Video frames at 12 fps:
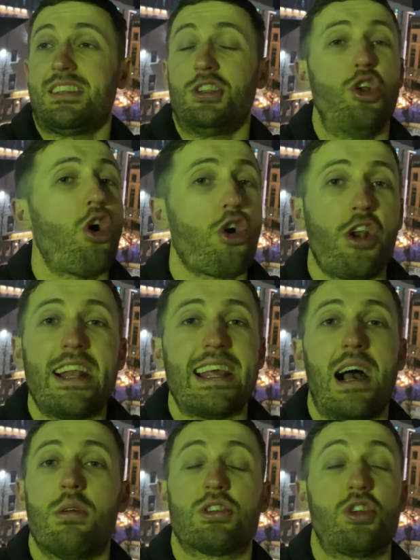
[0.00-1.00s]
knock on Eddie
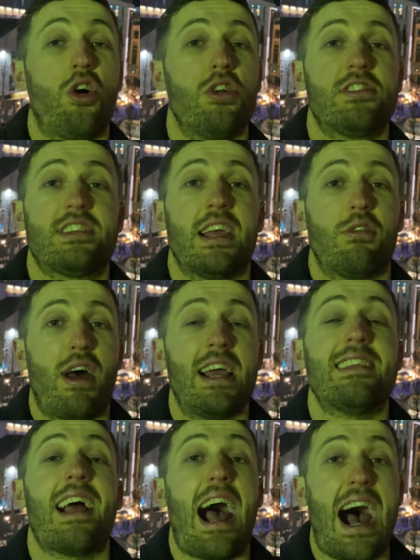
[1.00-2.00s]
Howe's door and say,
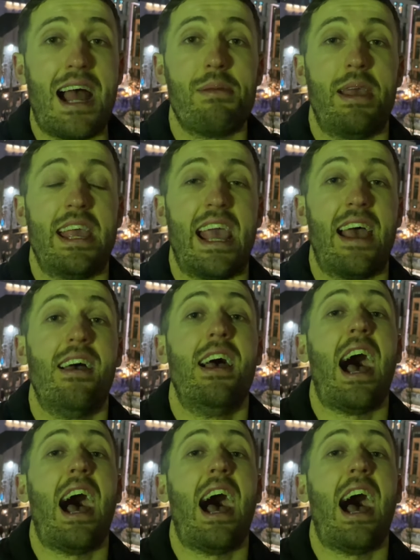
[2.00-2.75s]
right, I'm here.